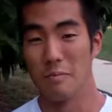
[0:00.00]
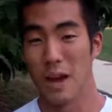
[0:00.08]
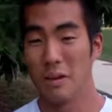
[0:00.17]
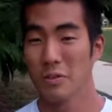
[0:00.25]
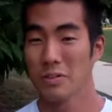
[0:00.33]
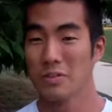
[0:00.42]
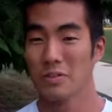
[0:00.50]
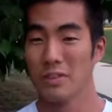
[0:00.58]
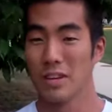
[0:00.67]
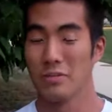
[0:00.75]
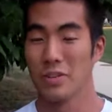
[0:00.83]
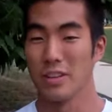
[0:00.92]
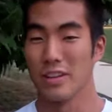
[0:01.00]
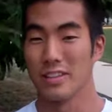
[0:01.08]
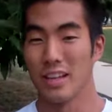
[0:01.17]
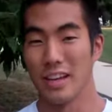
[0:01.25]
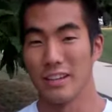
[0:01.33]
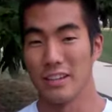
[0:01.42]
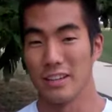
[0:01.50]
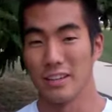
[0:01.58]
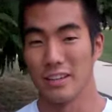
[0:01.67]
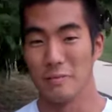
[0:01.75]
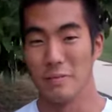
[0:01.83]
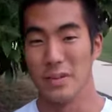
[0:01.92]
Everyone's getting really excited to
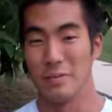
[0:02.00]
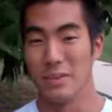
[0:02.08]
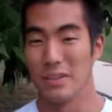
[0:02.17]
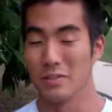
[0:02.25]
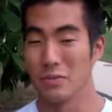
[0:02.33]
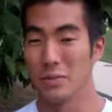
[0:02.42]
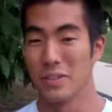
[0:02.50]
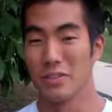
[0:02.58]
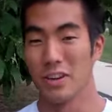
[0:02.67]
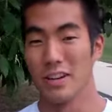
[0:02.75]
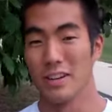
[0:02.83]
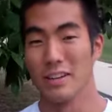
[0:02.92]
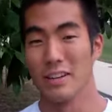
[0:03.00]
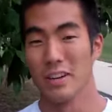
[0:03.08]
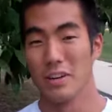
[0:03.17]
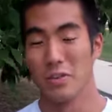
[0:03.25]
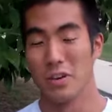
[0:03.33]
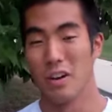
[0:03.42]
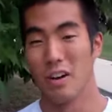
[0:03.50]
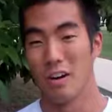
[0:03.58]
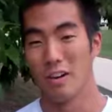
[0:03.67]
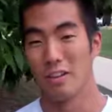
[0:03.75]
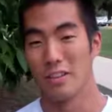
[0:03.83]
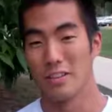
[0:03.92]
compete because we've been training real hard
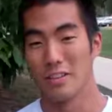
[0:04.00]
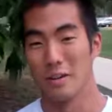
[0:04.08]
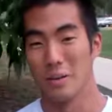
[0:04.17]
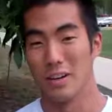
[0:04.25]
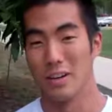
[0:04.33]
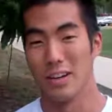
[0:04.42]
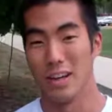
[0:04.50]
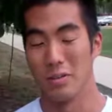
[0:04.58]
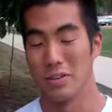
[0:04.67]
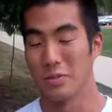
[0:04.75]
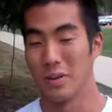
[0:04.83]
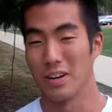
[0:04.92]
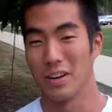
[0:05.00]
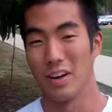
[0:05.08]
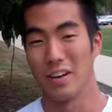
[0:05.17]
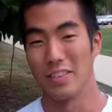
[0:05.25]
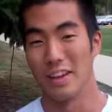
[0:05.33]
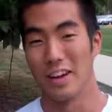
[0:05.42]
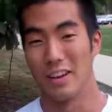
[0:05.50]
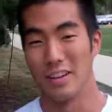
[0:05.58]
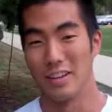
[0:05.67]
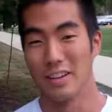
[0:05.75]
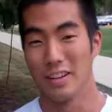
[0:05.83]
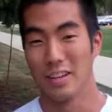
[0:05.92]
all this summer. And we just want to go out there and
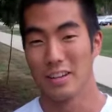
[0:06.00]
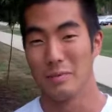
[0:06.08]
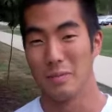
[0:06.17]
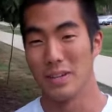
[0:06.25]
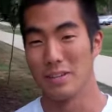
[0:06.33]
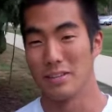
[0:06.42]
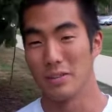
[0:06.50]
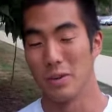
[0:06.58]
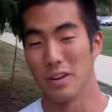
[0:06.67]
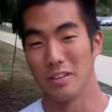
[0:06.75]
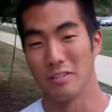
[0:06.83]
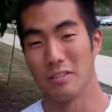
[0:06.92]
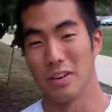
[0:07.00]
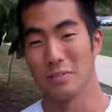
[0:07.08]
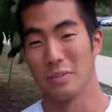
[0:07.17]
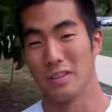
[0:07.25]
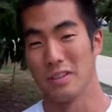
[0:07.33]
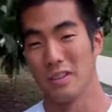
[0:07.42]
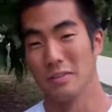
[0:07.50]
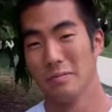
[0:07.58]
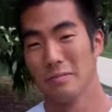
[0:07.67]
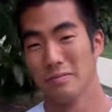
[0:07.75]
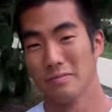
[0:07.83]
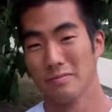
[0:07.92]
compete and see what all the freshmen can
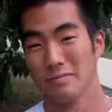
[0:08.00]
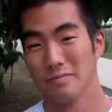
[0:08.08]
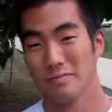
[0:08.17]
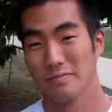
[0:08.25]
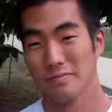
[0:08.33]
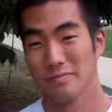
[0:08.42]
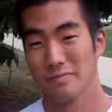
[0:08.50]
do.